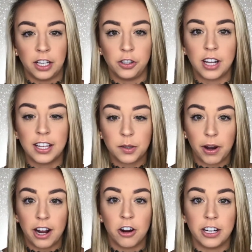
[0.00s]
tell you guys
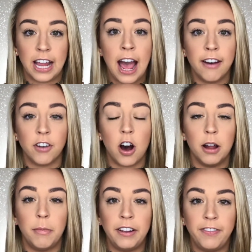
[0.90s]
what I already have
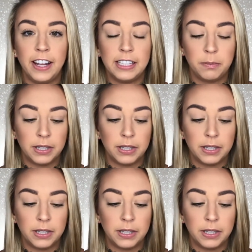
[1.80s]
on my face,